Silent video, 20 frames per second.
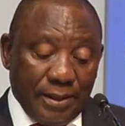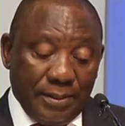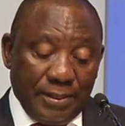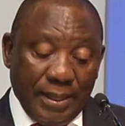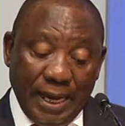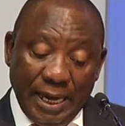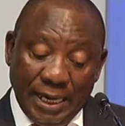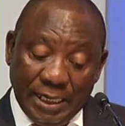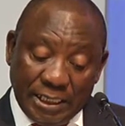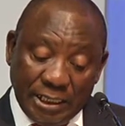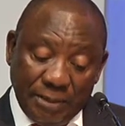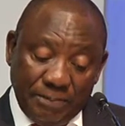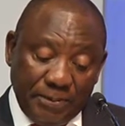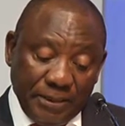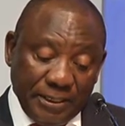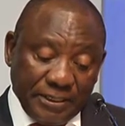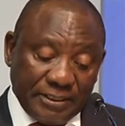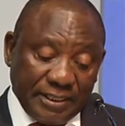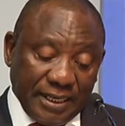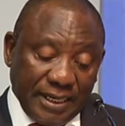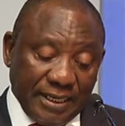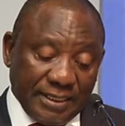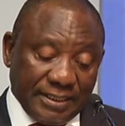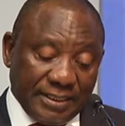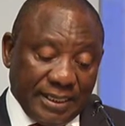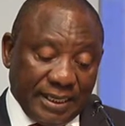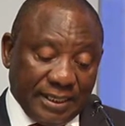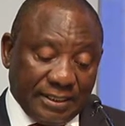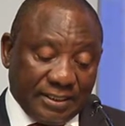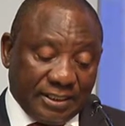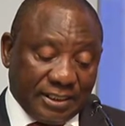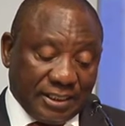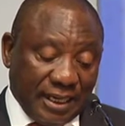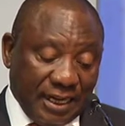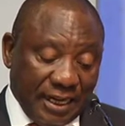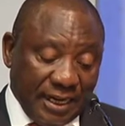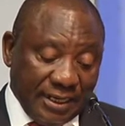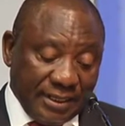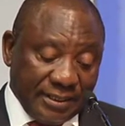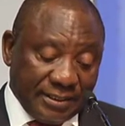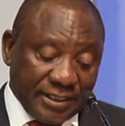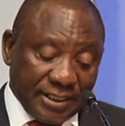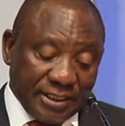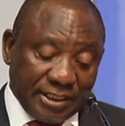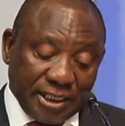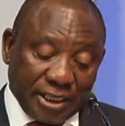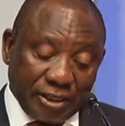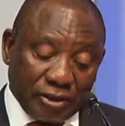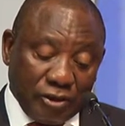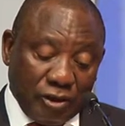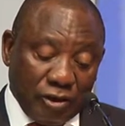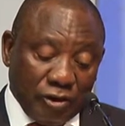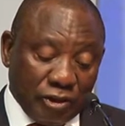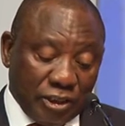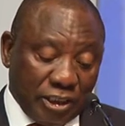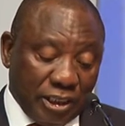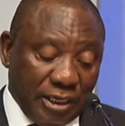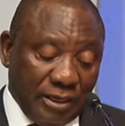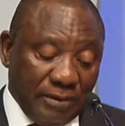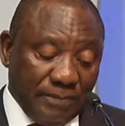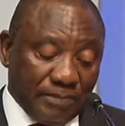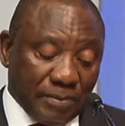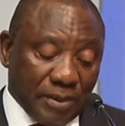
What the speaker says: The NDP says that science and technology